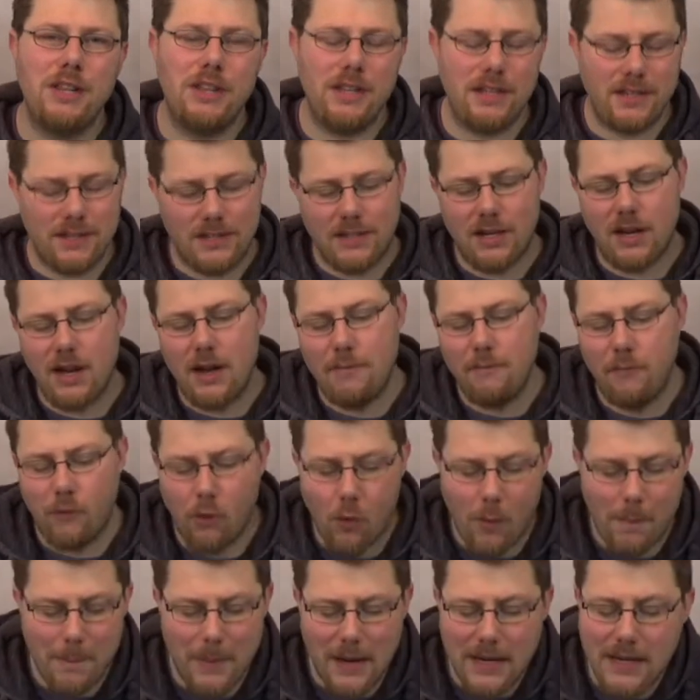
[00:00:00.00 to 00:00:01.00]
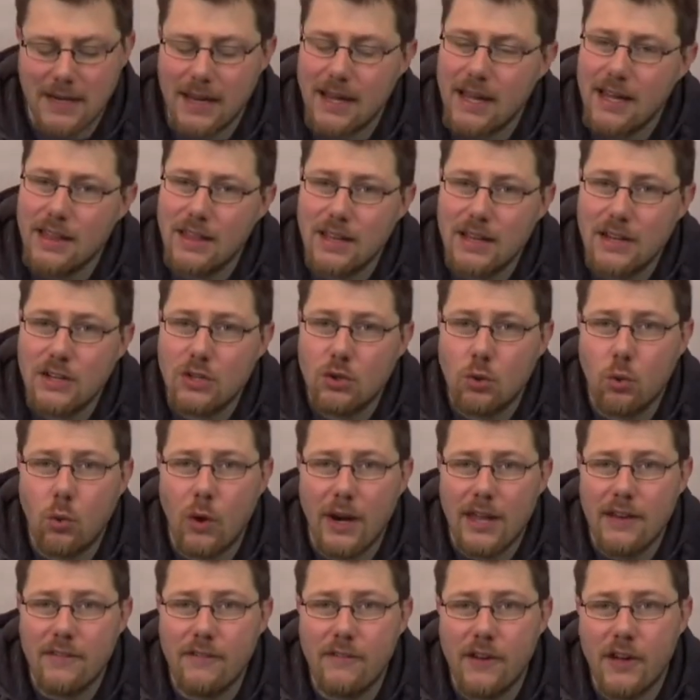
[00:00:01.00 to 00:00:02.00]
this time for Monday the
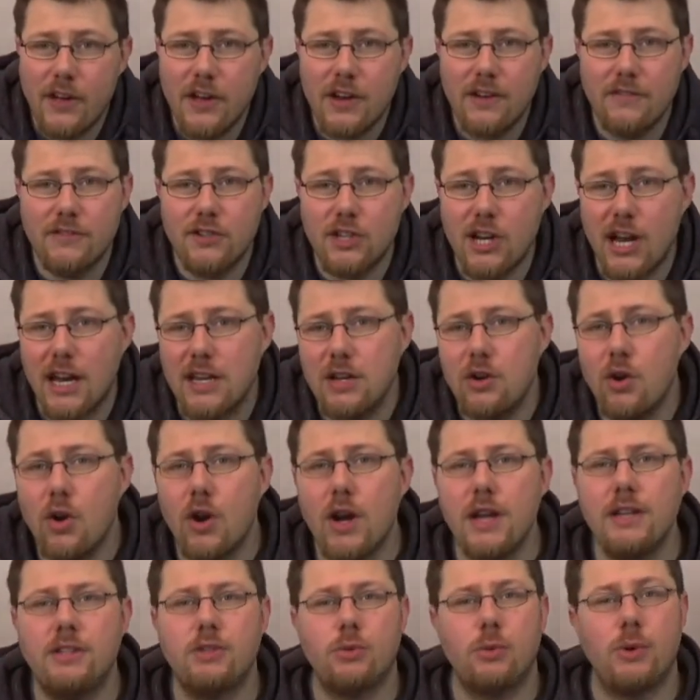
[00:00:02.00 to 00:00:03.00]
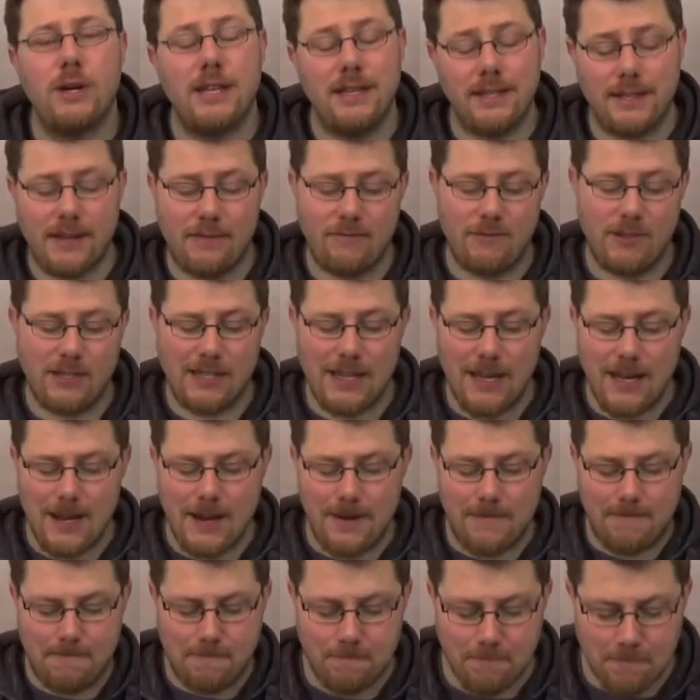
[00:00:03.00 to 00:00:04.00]
23rd of January
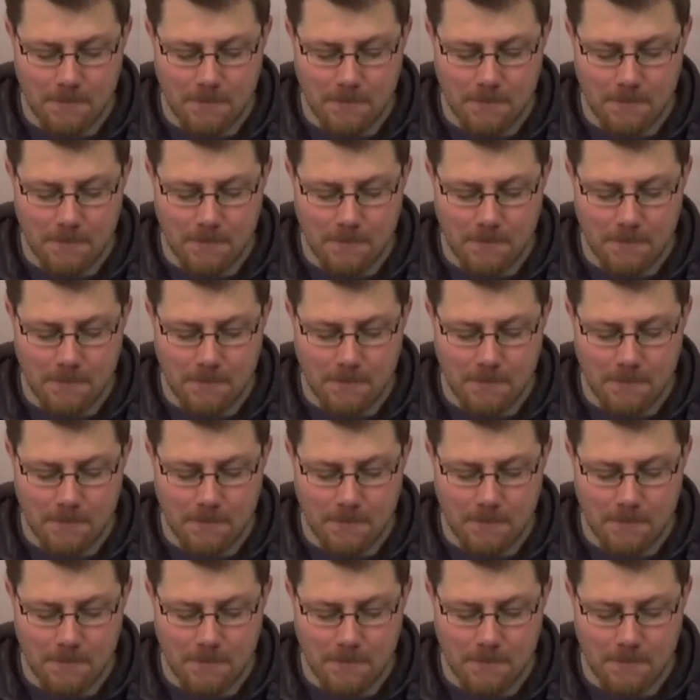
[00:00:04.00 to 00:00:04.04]
2017.